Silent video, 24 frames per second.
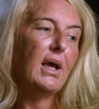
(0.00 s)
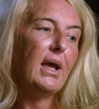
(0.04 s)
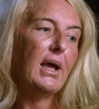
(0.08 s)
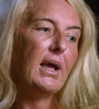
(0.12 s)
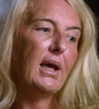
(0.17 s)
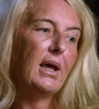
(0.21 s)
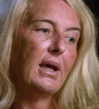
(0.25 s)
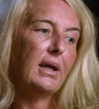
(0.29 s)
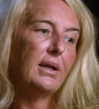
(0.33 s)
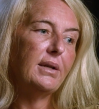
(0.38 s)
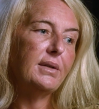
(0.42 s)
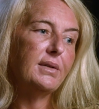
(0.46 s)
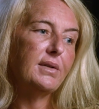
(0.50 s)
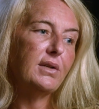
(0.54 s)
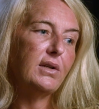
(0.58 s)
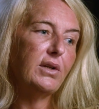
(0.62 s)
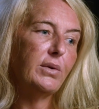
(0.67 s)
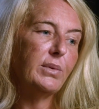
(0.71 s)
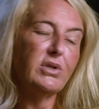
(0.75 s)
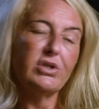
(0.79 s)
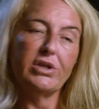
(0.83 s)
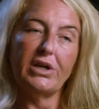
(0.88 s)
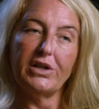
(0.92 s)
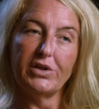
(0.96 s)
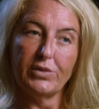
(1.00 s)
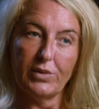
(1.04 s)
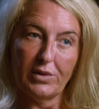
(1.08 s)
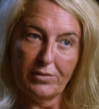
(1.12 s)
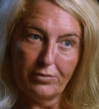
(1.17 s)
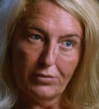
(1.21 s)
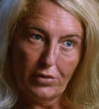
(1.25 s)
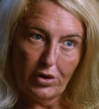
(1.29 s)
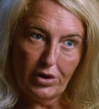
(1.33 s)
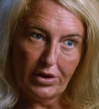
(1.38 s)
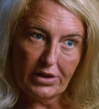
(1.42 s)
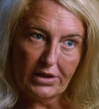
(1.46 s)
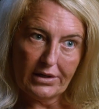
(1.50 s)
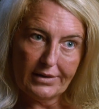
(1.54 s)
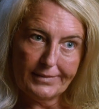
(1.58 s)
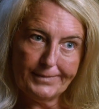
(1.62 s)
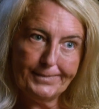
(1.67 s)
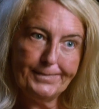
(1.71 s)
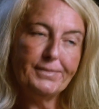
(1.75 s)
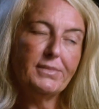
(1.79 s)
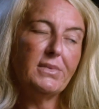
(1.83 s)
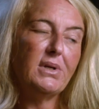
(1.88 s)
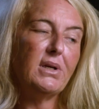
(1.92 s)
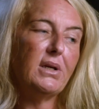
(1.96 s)
and you were charged with murder
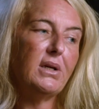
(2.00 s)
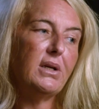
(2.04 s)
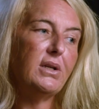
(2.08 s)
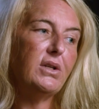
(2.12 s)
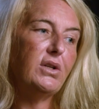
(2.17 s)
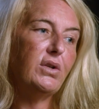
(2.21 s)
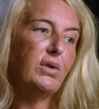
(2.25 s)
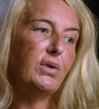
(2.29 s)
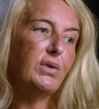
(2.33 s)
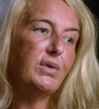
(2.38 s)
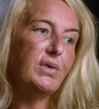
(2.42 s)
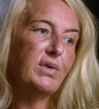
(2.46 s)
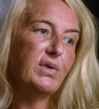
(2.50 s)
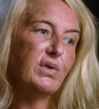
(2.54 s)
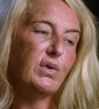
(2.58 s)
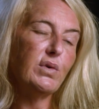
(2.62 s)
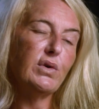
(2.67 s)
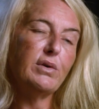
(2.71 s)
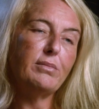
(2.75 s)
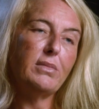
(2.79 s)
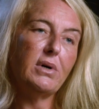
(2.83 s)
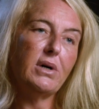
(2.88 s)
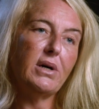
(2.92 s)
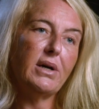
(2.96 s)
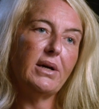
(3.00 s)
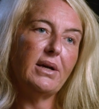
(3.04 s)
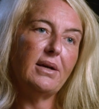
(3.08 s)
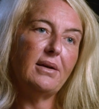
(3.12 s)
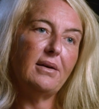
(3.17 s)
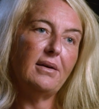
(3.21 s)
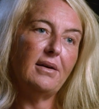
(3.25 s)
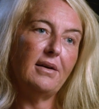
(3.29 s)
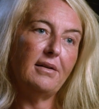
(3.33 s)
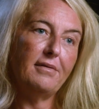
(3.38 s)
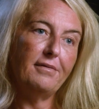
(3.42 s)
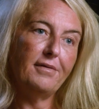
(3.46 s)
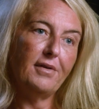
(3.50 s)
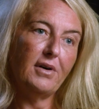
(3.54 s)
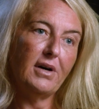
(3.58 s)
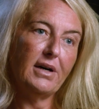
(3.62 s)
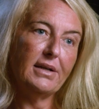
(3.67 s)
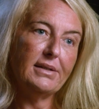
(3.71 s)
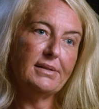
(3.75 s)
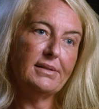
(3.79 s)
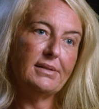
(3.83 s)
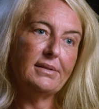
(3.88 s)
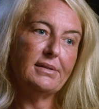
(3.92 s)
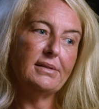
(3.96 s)
and you sought my
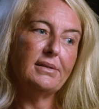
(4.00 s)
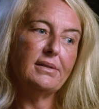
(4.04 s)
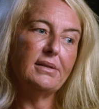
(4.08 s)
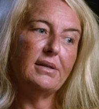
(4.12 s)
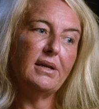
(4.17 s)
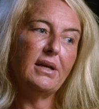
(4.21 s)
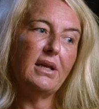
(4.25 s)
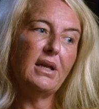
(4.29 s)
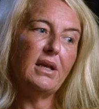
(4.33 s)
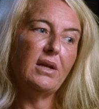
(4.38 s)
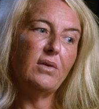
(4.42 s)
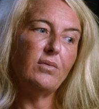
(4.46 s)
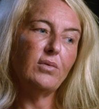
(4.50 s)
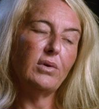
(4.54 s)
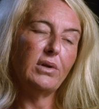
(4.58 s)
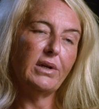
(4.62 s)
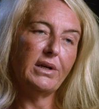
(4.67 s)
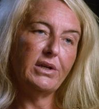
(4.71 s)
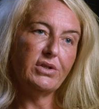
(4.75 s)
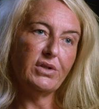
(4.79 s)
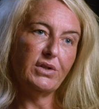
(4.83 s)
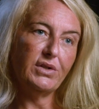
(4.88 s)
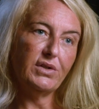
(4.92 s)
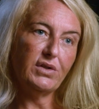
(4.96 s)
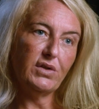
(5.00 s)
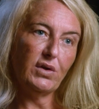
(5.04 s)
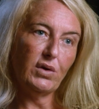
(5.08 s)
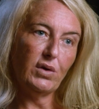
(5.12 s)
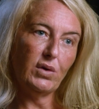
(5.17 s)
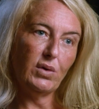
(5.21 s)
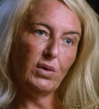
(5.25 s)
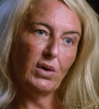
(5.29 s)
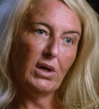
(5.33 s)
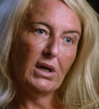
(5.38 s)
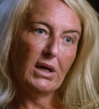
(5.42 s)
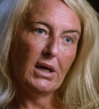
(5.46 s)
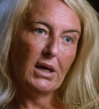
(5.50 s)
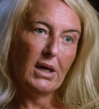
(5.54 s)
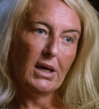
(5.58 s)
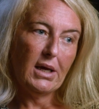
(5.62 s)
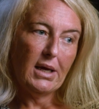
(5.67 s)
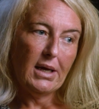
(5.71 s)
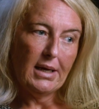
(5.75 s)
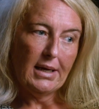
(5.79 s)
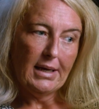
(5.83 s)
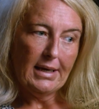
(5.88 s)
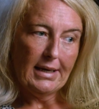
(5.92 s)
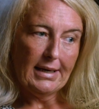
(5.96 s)
advice in relation to
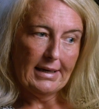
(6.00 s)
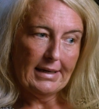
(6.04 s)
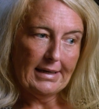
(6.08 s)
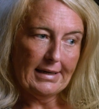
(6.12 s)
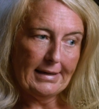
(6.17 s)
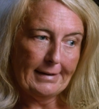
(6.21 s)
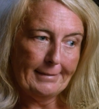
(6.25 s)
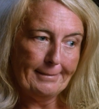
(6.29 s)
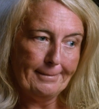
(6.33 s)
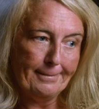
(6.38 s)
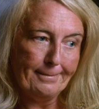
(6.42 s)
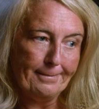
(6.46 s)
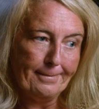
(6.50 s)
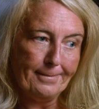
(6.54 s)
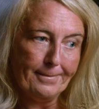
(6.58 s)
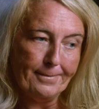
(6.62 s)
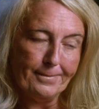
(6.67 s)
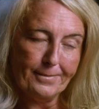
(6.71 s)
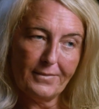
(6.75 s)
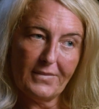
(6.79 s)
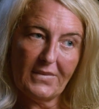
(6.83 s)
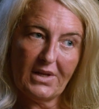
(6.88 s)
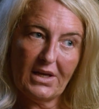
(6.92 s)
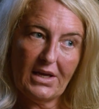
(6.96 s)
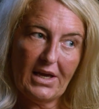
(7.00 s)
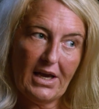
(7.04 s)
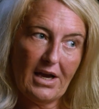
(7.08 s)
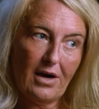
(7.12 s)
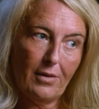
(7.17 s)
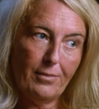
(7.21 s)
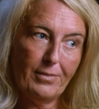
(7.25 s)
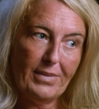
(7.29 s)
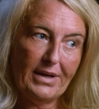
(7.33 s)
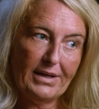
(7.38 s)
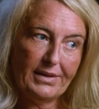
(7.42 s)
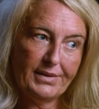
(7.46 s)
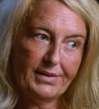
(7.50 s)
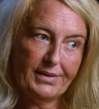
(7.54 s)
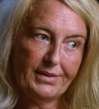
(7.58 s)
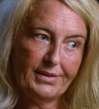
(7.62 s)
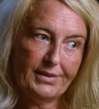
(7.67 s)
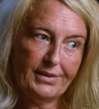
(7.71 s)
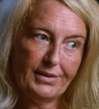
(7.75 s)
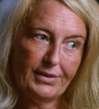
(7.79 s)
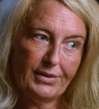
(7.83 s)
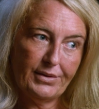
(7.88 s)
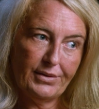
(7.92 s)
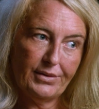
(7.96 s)
um, how
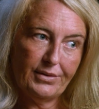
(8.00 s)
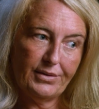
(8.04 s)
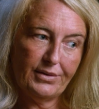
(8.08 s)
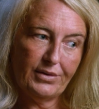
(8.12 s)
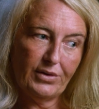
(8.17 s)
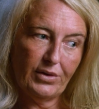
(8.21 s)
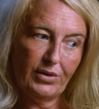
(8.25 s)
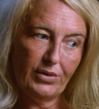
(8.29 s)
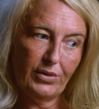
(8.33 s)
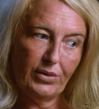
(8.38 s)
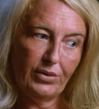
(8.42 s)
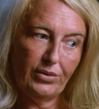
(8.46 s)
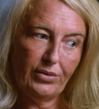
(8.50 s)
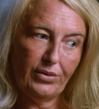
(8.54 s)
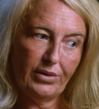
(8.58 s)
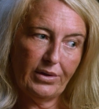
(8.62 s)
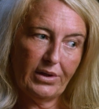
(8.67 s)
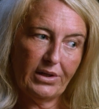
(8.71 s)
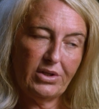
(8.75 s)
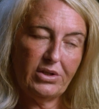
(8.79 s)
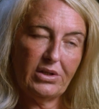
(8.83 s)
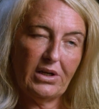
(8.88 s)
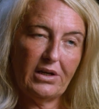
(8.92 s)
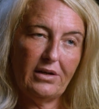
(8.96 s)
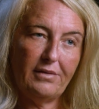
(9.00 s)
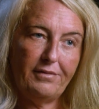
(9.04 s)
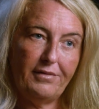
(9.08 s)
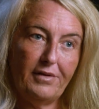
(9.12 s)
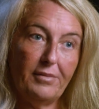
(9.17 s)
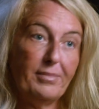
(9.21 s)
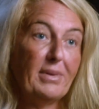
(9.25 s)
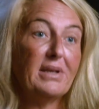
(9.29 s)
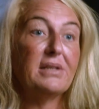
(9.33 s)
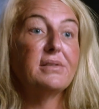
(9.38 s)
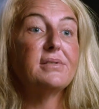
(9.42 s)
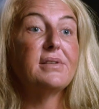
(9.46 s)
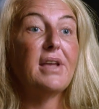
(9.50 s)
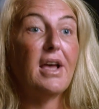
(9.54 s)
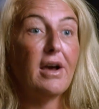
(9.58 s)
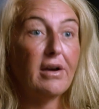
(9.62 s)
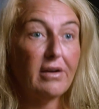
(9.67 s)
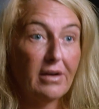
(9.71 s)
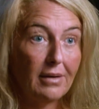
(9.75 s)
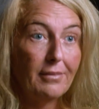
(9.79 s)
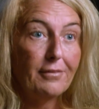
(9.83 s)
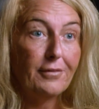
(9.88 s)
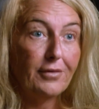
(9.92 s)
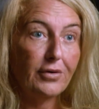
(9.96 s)
best to achieve the best
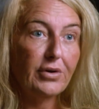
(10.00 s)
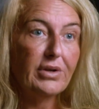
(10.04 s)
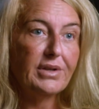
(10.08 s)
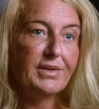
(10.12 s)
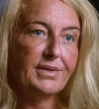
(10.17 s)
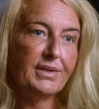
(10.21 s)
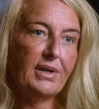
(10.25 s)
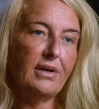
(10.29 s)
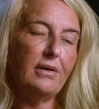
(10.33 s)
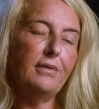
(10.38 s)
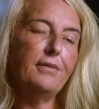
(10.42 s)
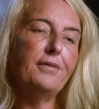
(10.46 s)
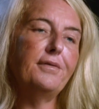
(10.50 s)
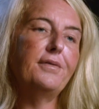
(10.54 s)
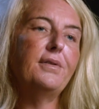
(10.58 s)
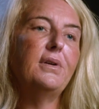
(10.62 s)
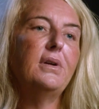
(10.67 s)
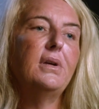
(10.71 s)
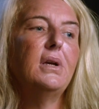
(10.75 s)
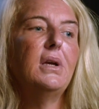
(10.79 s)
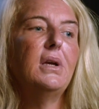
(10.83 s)
outcome for yourself.